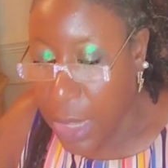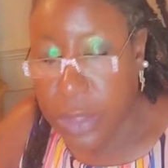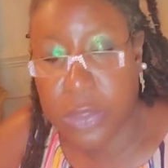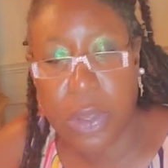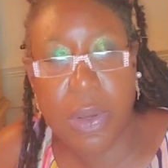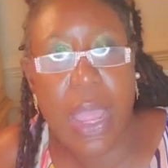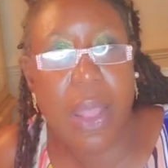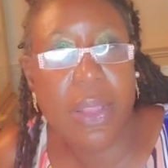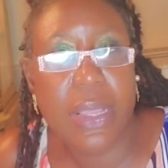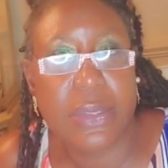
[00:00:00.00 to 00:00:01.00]
So
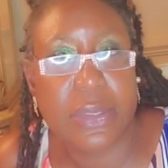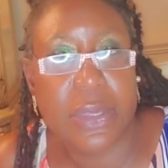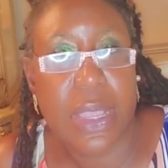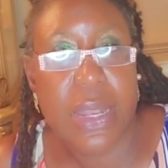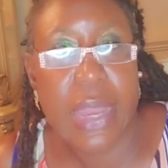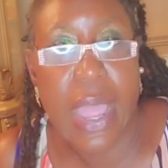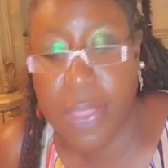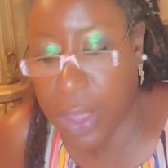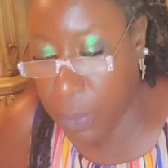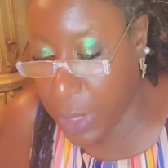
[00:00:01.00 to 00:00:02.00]
now
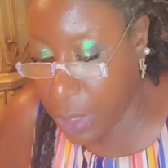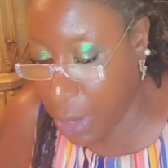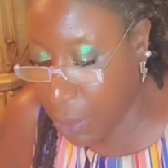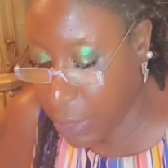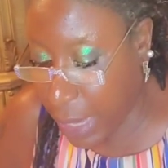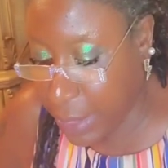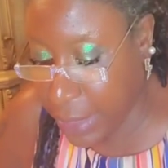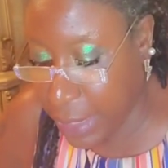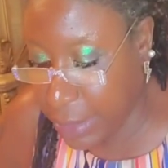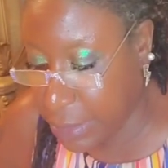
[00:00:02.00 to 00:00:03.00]
that we know
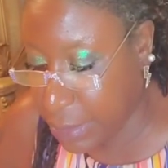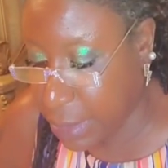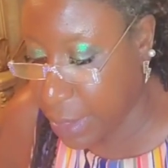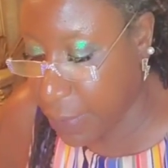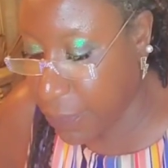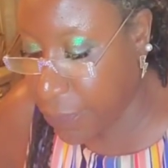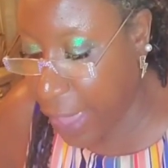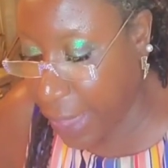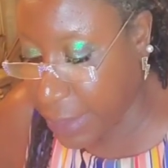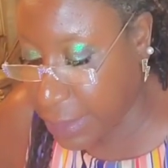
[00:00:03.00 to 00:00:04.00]
that these
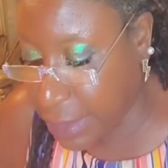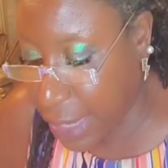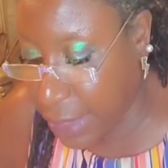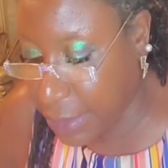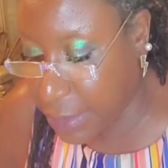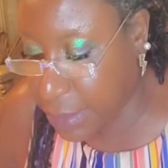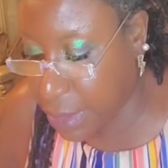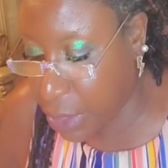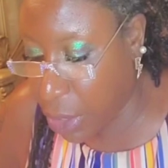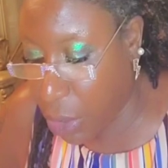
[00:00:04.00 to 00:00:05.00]
phagocytes
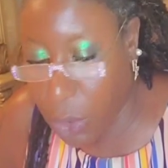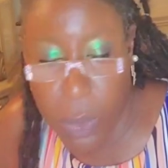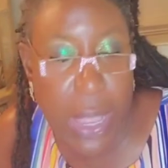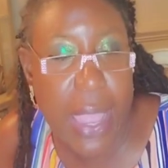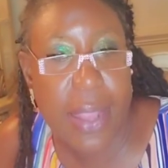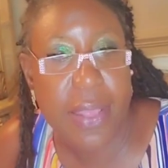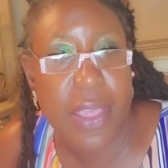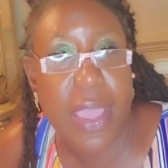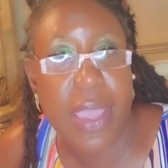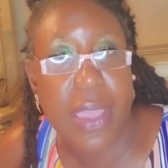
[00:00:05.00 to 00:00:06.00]
go and
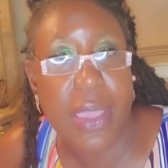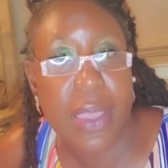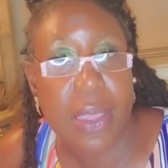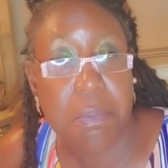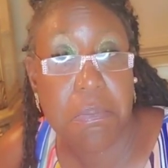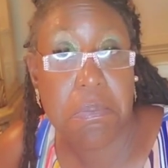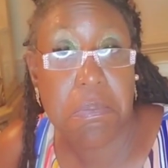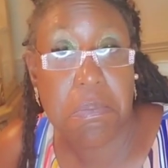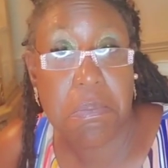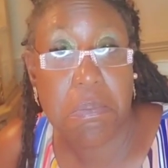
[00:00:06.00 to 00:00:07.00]
they
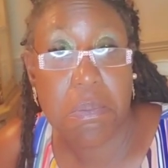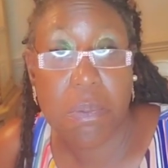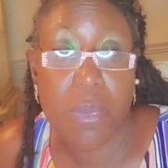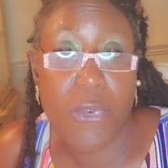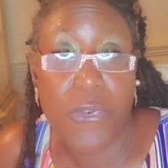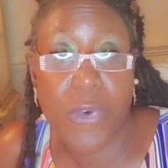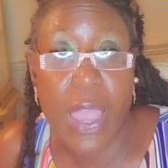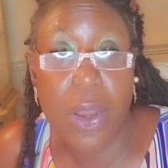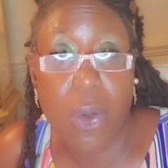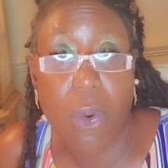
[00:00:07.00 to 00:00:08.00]

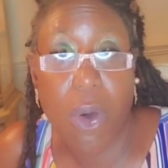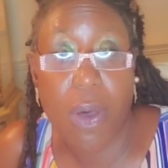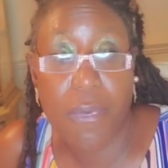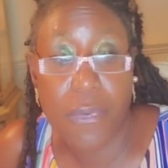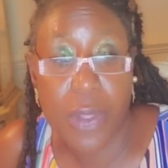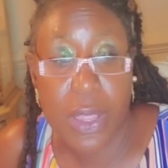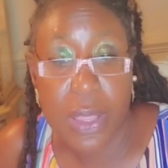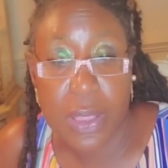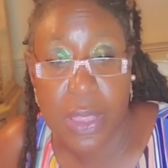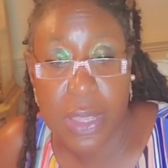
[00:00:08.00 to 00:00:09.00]
fight off
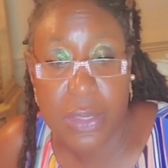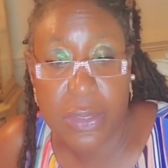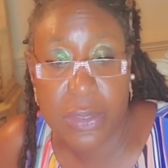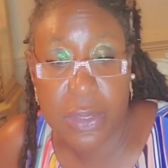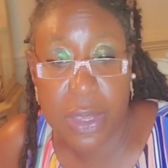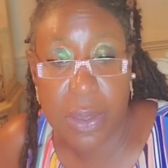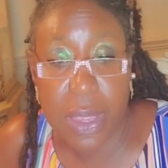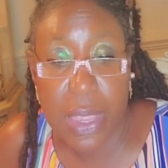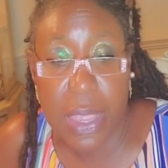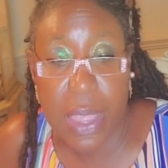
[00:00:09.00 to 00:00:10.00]
this
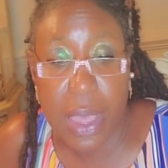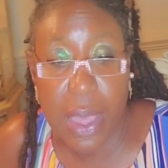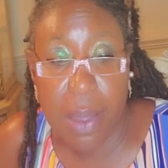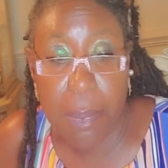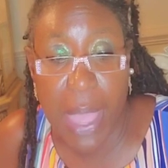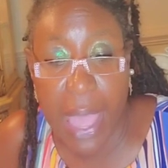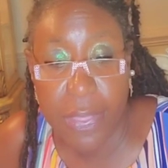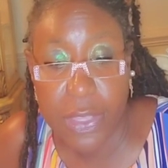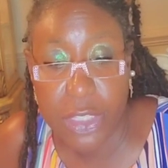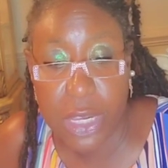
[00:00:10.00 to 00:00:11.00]

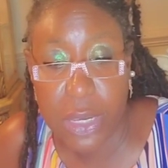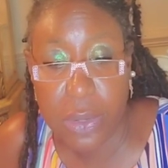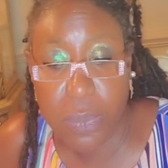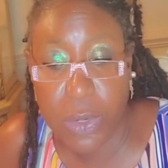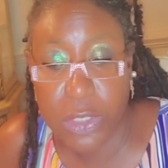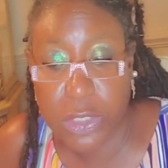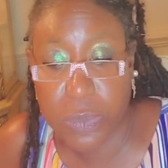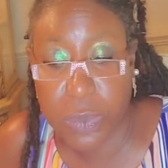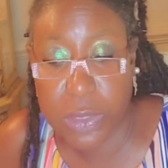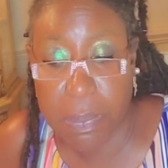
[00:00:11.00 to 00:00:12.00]
pathogen, which
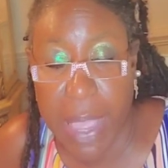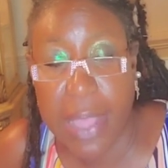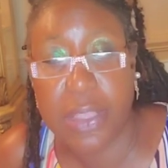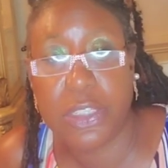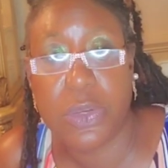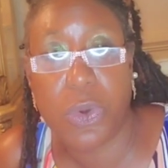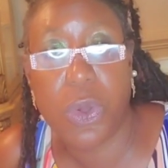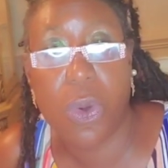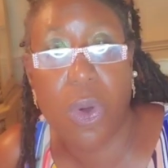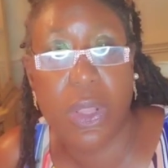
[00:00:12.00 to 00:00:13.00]
the pathogen
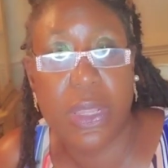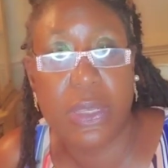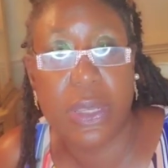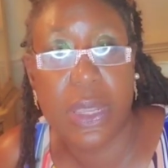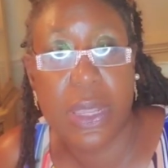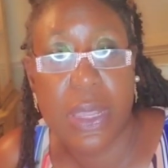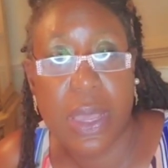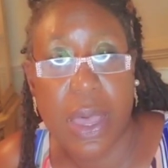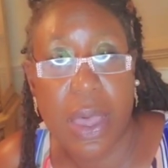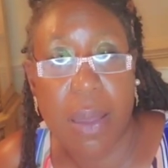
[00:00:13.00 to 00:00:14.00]
we're calling
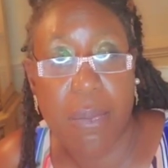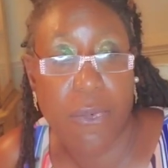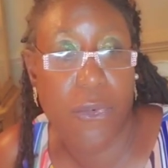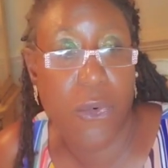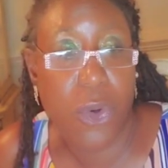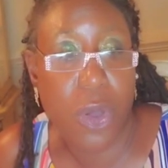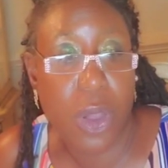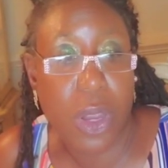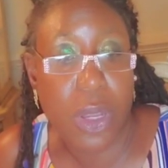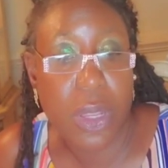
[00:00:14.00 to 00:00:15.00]

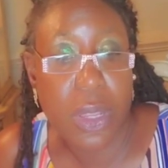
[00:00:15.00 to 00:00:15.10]
for